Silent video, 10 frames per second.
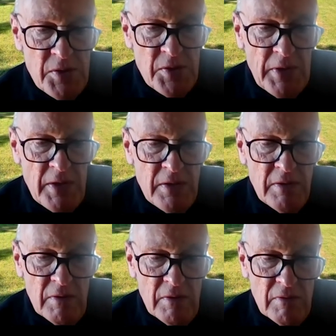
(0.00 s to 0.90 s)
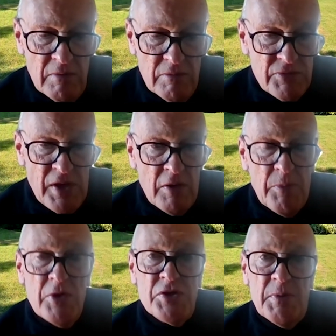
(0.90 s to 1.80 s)
Typically, say on a
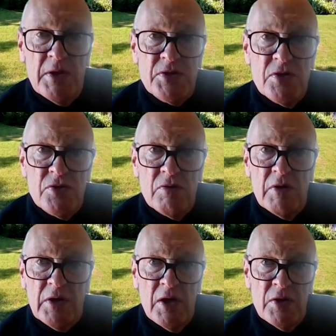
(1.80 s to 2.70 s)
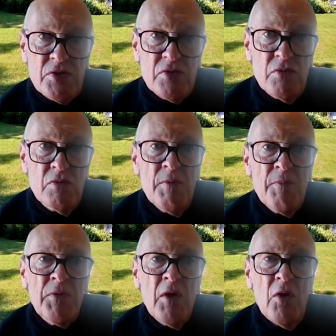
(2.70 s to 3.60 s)
project-based issue, a council
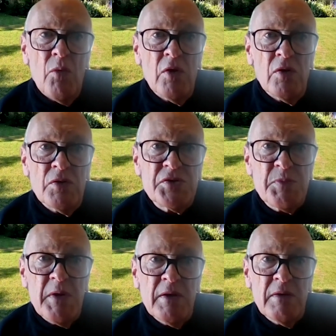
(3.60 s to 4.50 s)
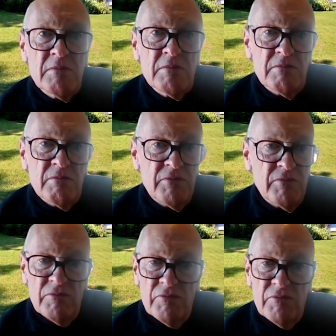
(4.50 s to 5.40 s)
will spend
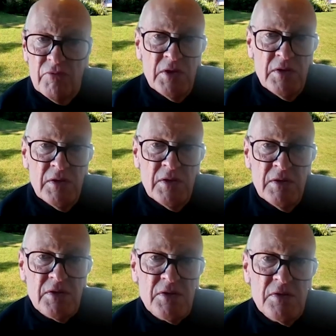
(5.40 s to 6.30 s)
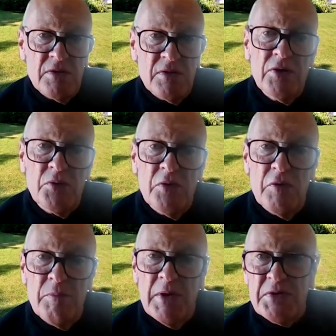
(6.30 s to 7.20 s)
3, 6, 9,
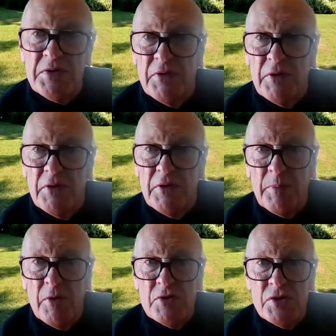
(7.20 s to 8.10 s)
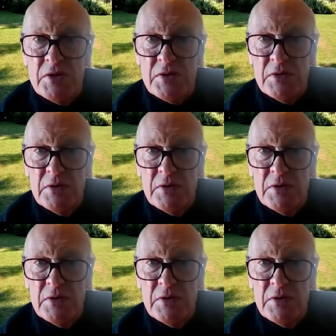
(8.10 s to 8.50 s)
12 months developing a project,